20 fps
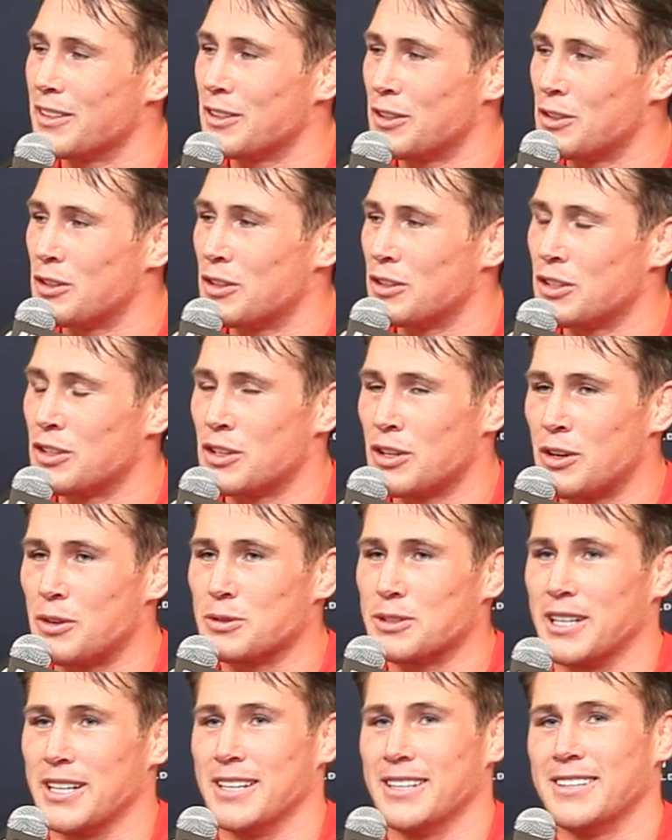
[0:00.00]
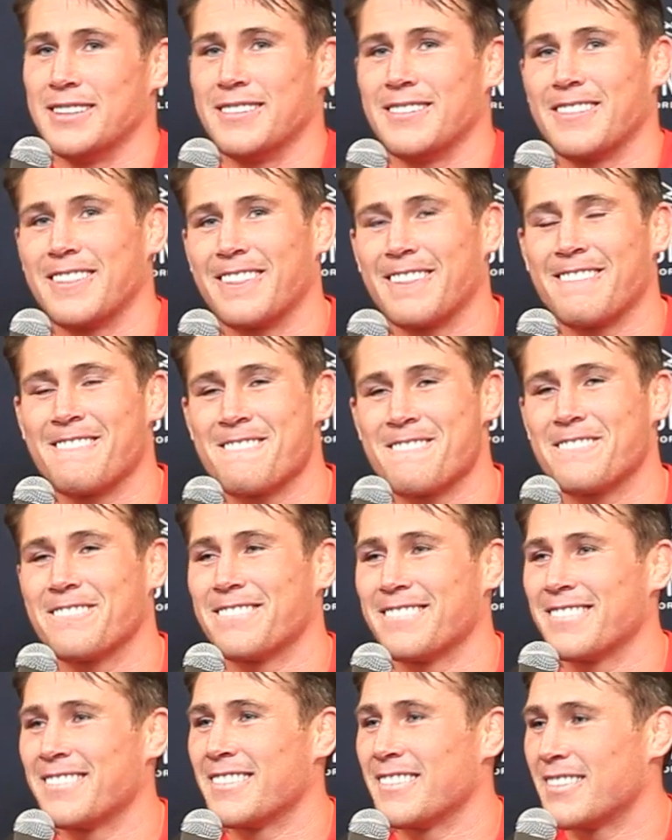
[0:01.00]
You know
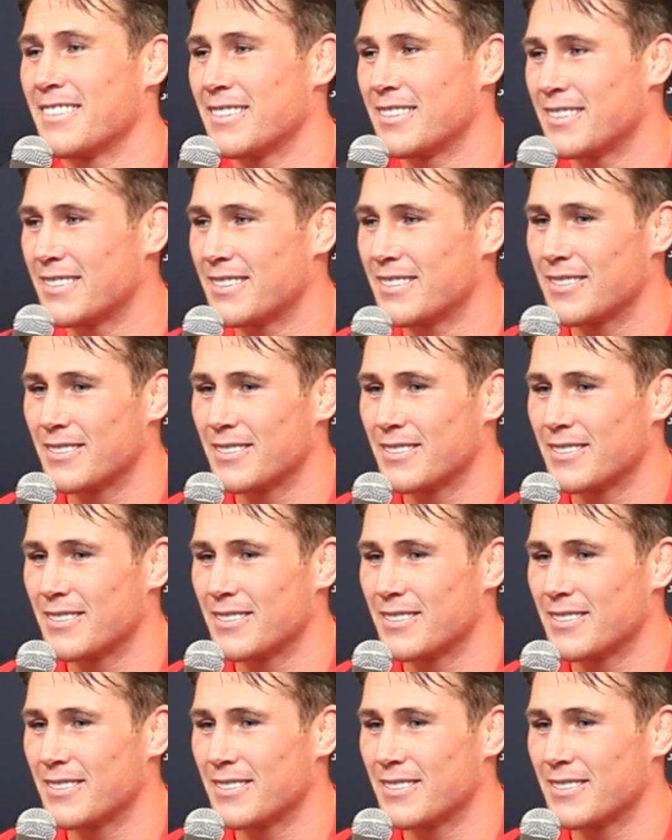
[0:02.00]
that.